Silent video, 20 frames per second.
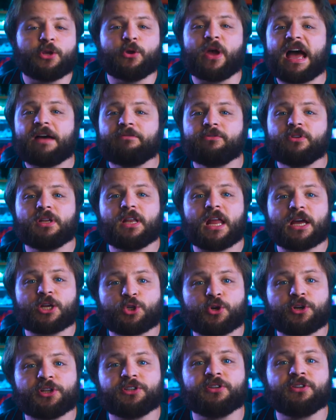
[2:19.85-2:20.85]
you have the
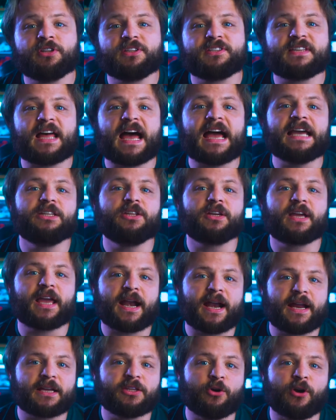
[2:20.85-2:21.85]
luxury to decide the
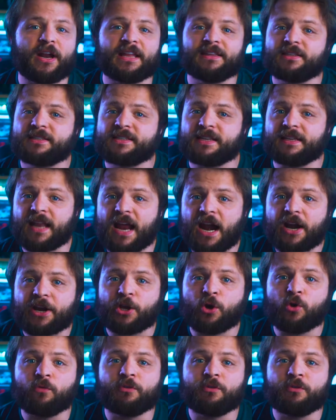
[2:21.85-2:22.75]
character and the scenario,